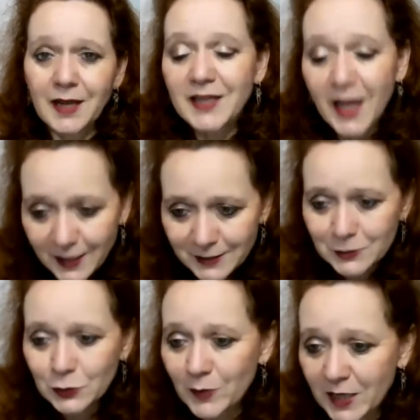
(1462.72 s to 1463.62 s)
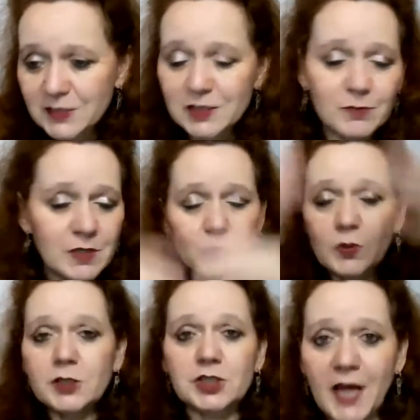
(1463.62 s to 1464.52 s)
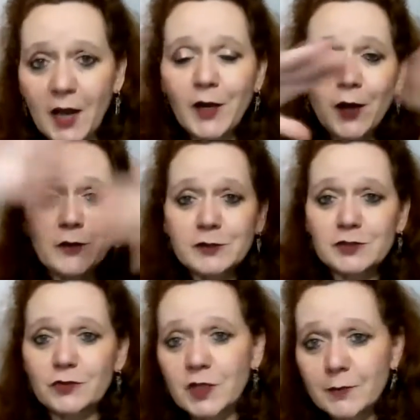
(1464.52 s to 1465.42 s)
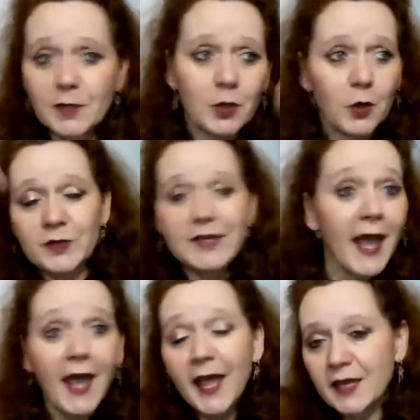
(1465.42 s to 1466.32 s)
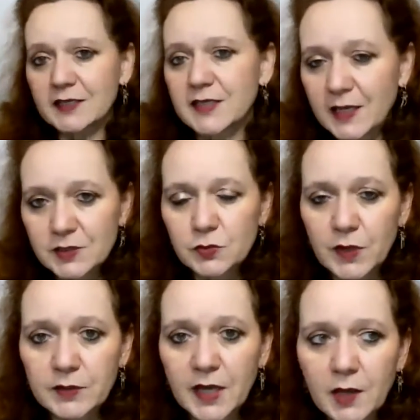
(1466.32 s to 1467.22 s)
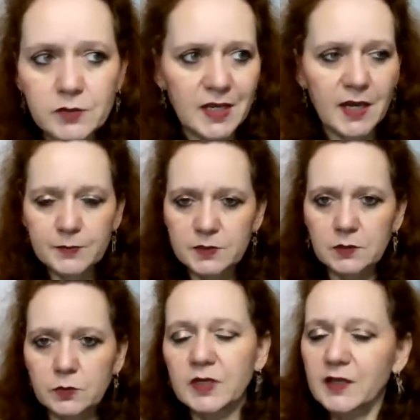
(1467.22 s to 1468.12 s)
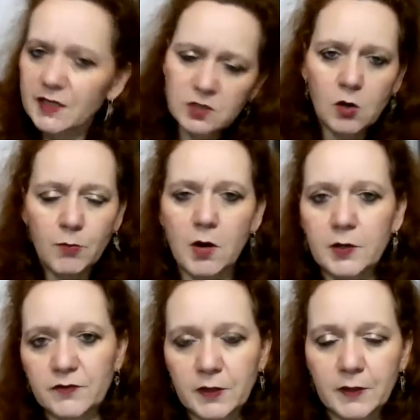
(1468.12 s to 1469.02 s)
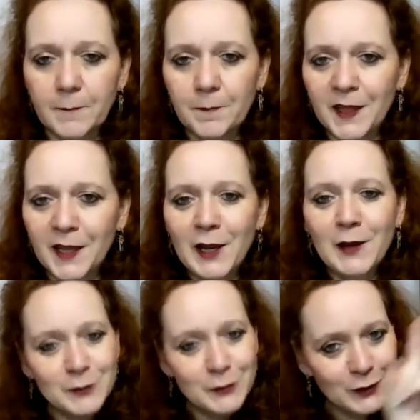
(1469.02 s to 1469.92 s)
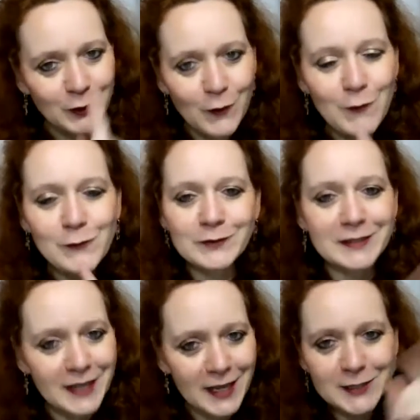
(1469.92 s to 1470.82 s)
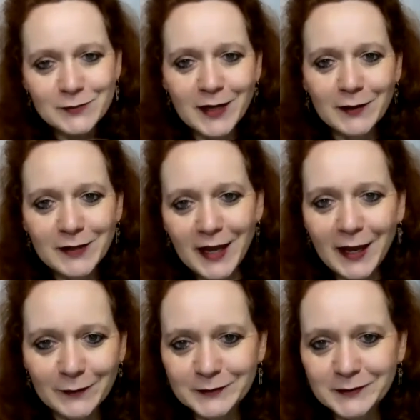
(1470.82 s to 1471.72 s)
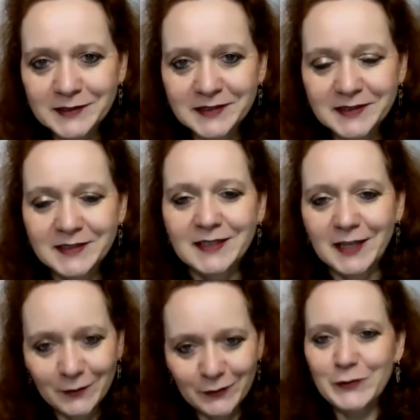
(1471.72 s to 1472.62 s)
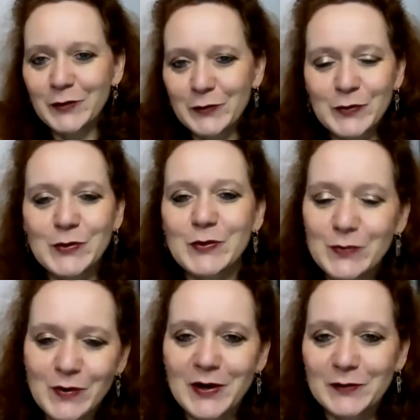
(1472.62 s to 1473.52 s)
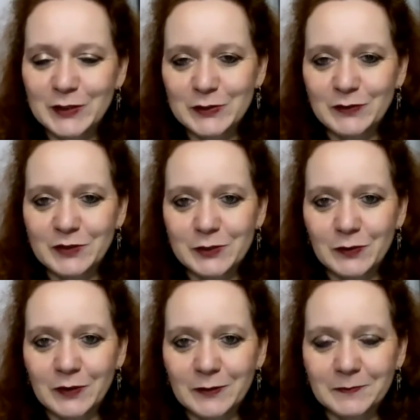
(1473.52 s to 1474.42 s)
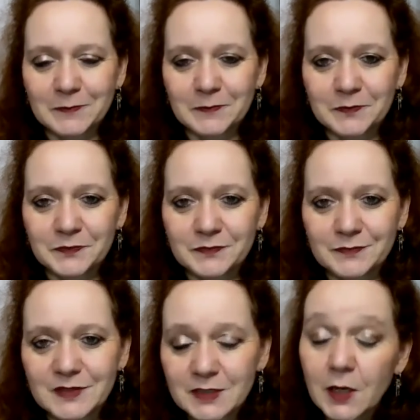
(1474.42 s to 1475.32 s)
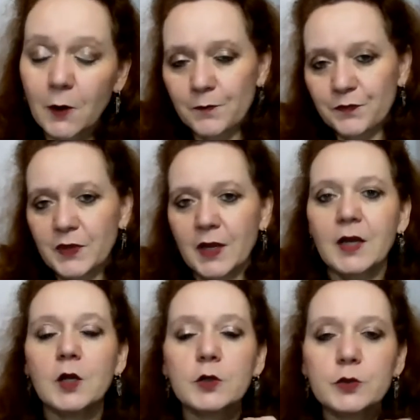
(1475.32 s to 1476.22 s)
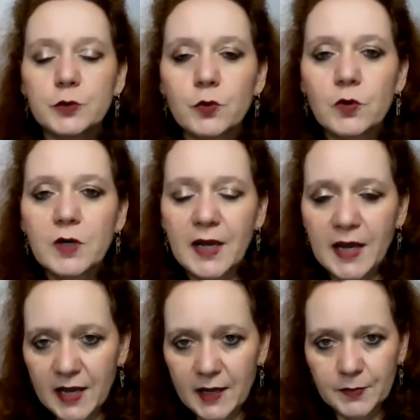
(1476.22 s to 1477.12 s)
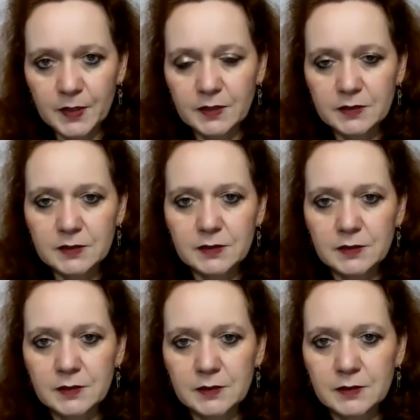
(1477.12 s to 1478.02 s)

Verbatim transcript: And yes, you may sometimes want to shout out and scream and go, yay, and dance around the house. Absolutely. That's all part of it. But you can only dance around the house if you know who you are and what you enjoy. So, your happiness.